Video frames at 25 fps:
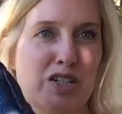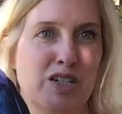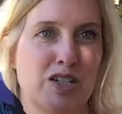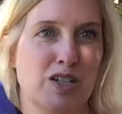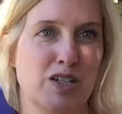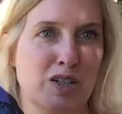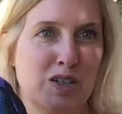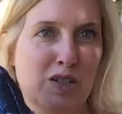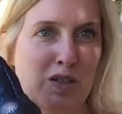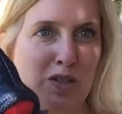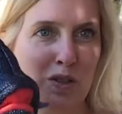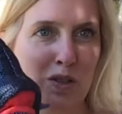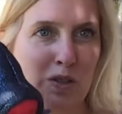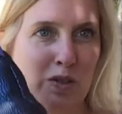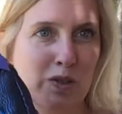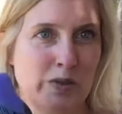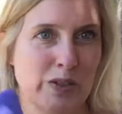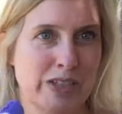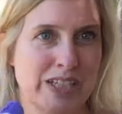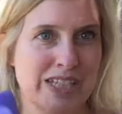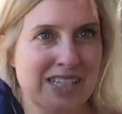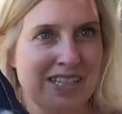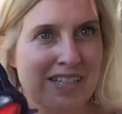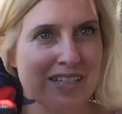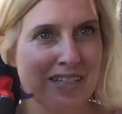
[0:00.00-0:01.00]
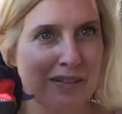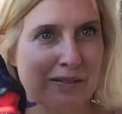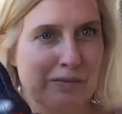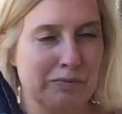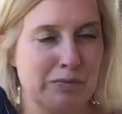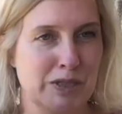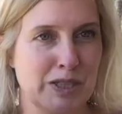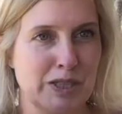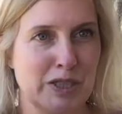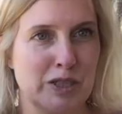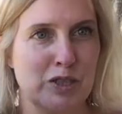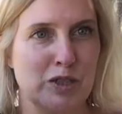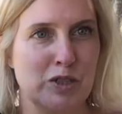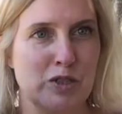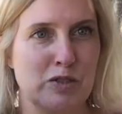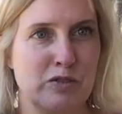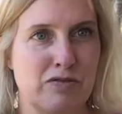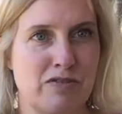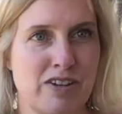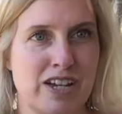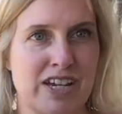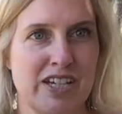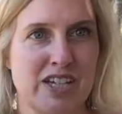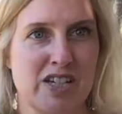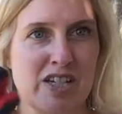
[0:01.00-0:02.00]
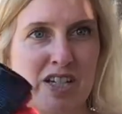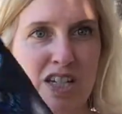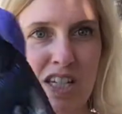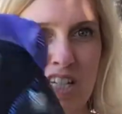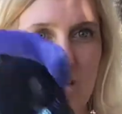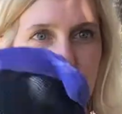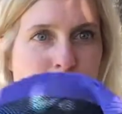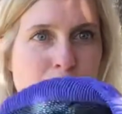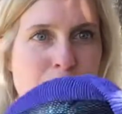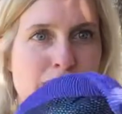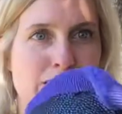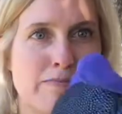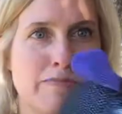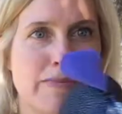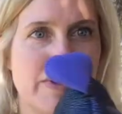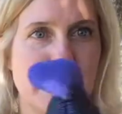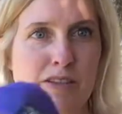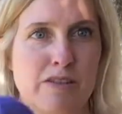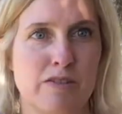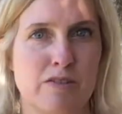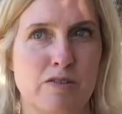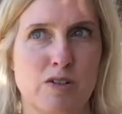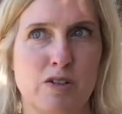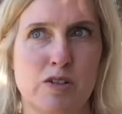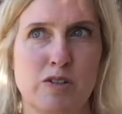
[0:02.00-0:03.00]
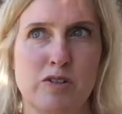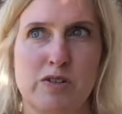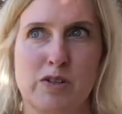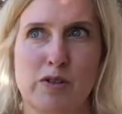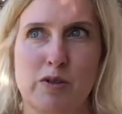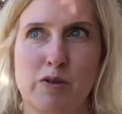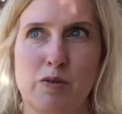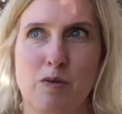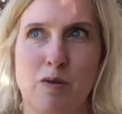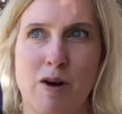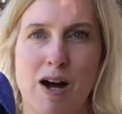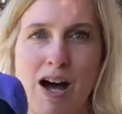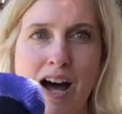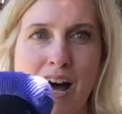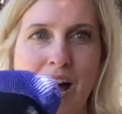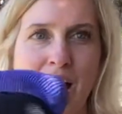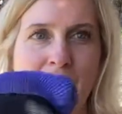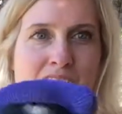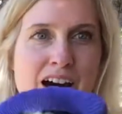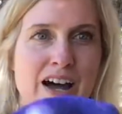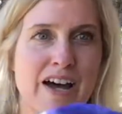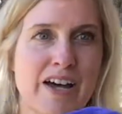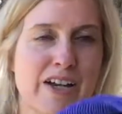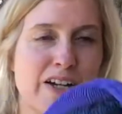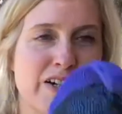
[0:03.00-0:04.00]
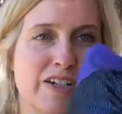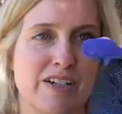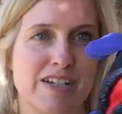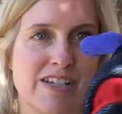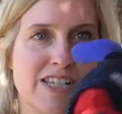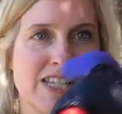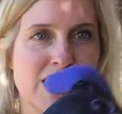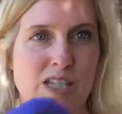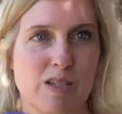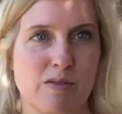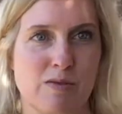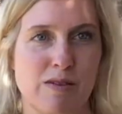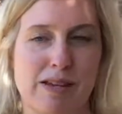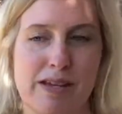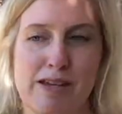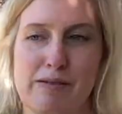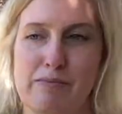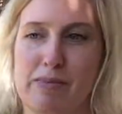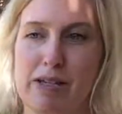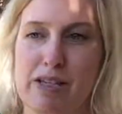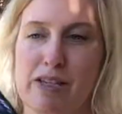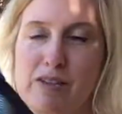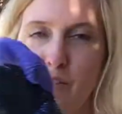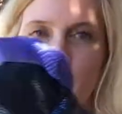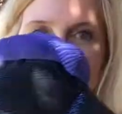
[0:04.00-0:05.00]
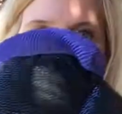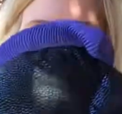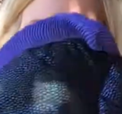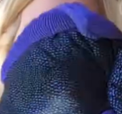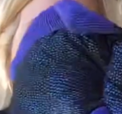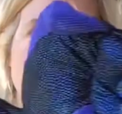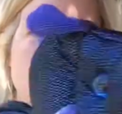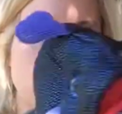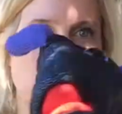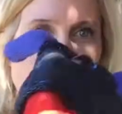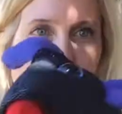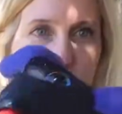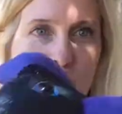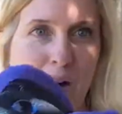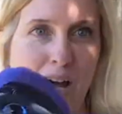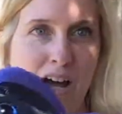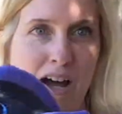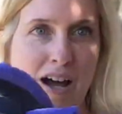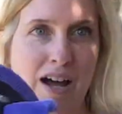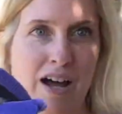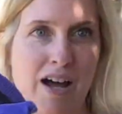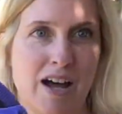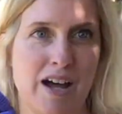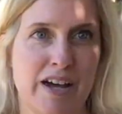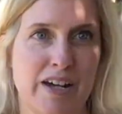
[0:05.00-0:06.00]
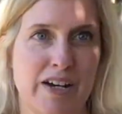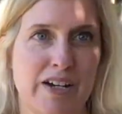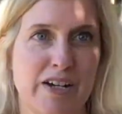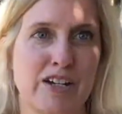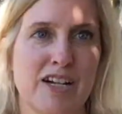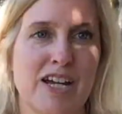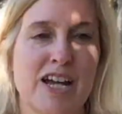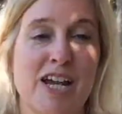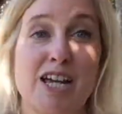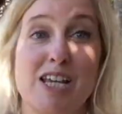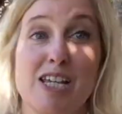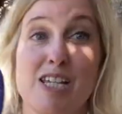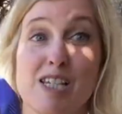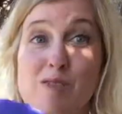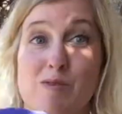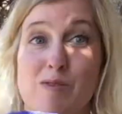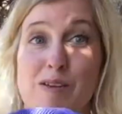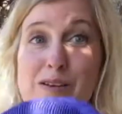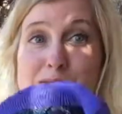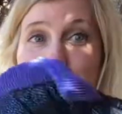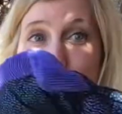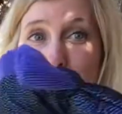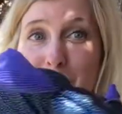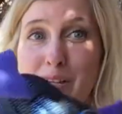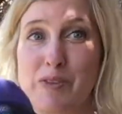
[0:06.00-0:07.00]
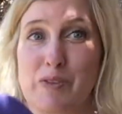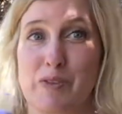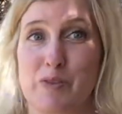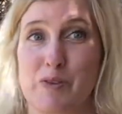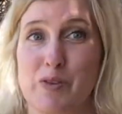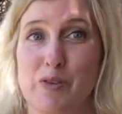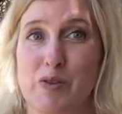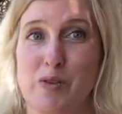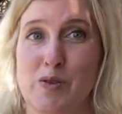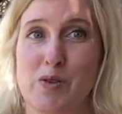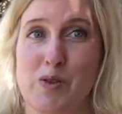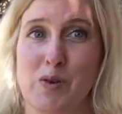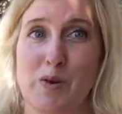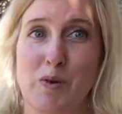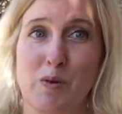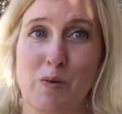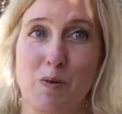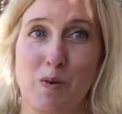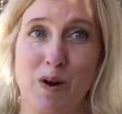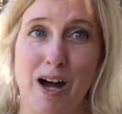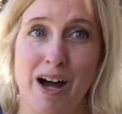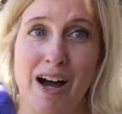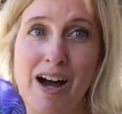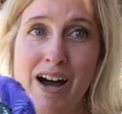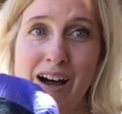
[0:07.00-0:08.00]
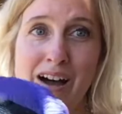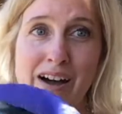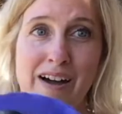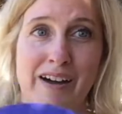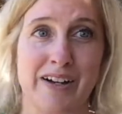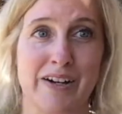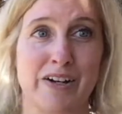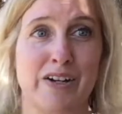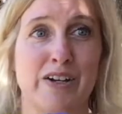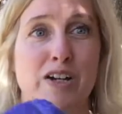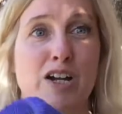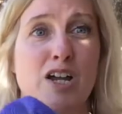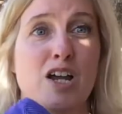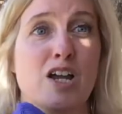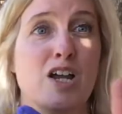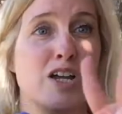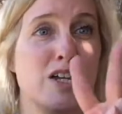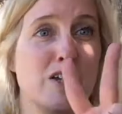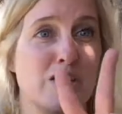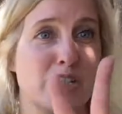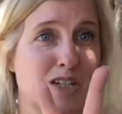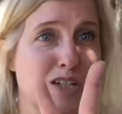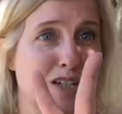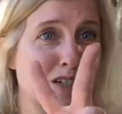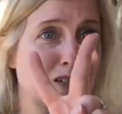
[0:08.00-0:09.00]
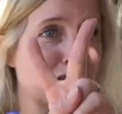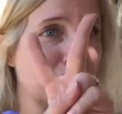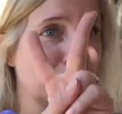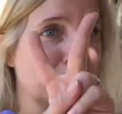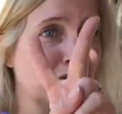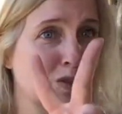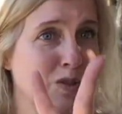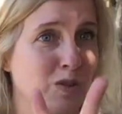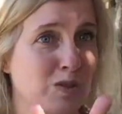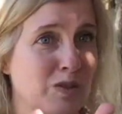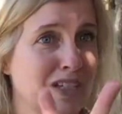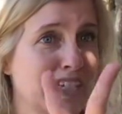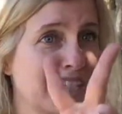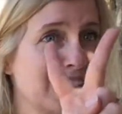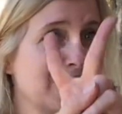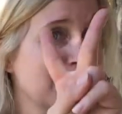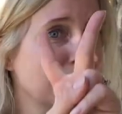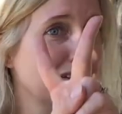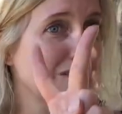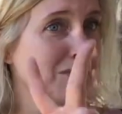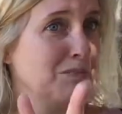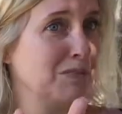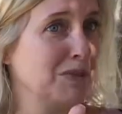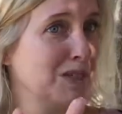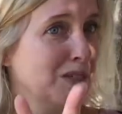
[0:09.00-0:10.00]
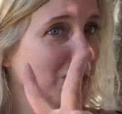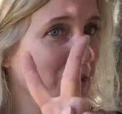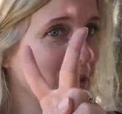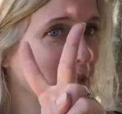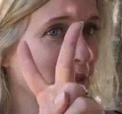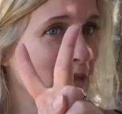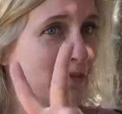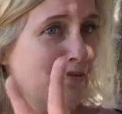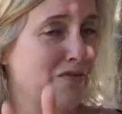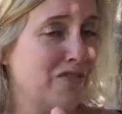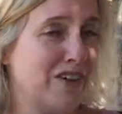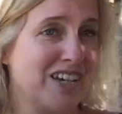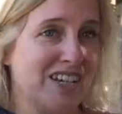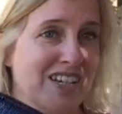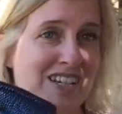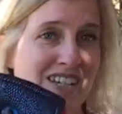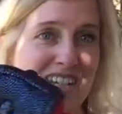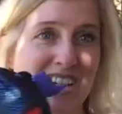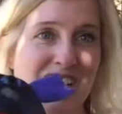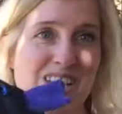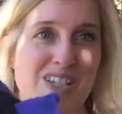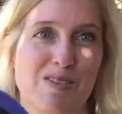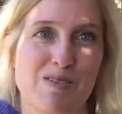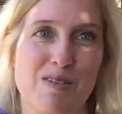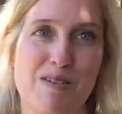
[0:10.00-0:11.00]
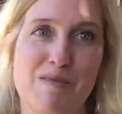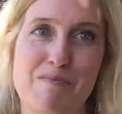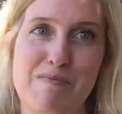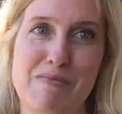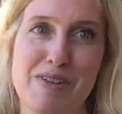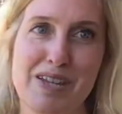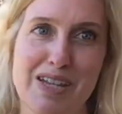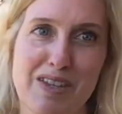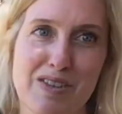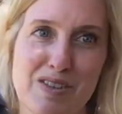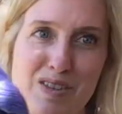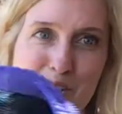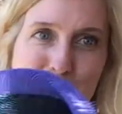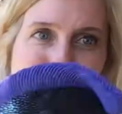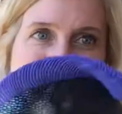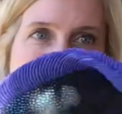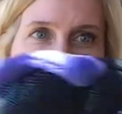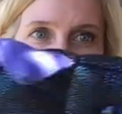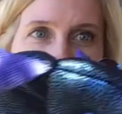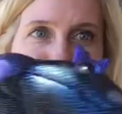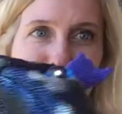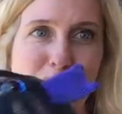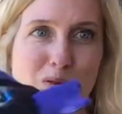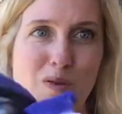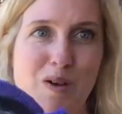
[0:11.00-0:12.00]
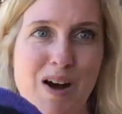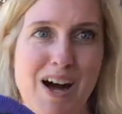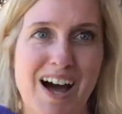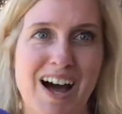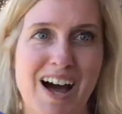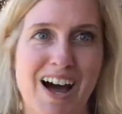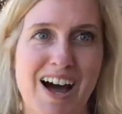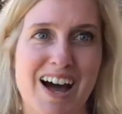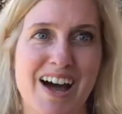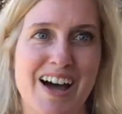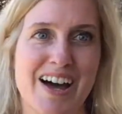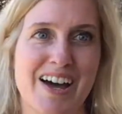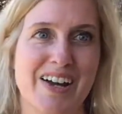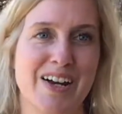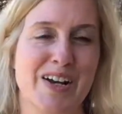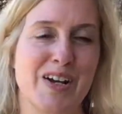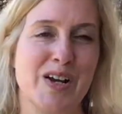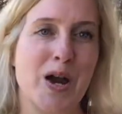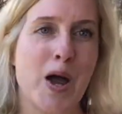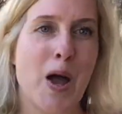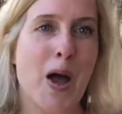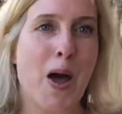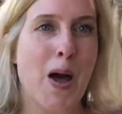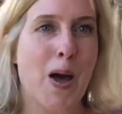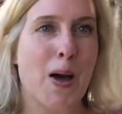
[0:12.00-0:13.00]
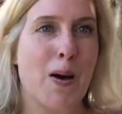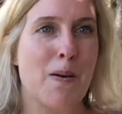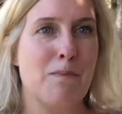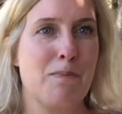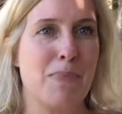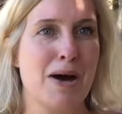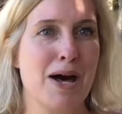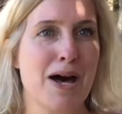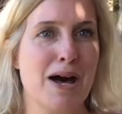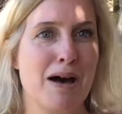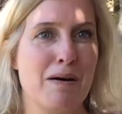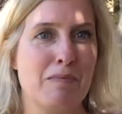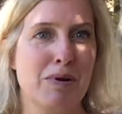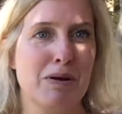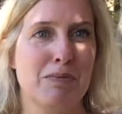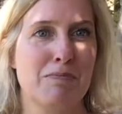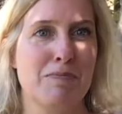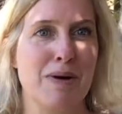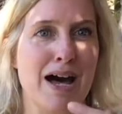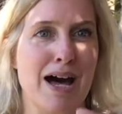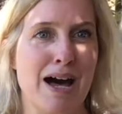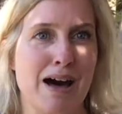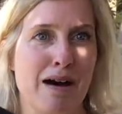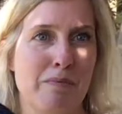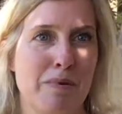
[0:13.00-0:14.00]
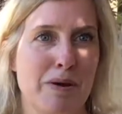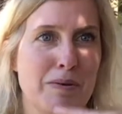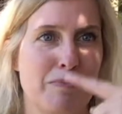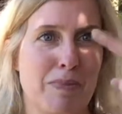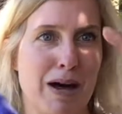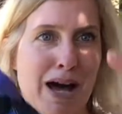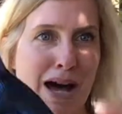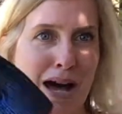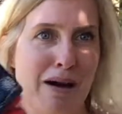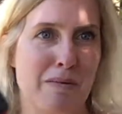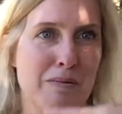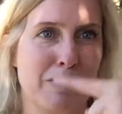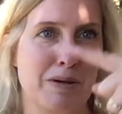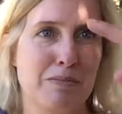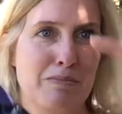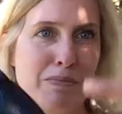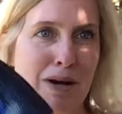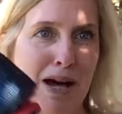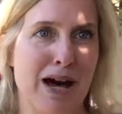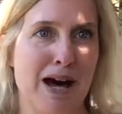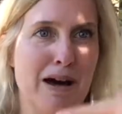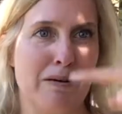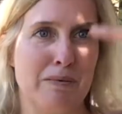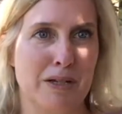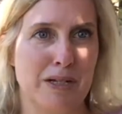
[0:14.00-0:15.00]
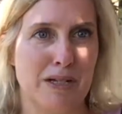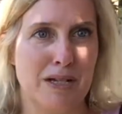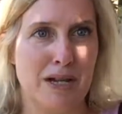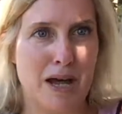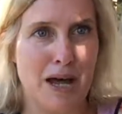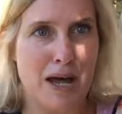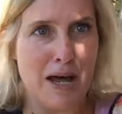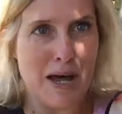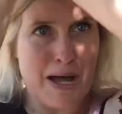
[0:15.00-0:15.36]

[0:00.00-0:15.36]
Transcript: Two little blue fish swimming through the water, swimming through the water, swimming through the water. Two little blue fish swimming through the water. Bubble, bubble, bubble, bubble.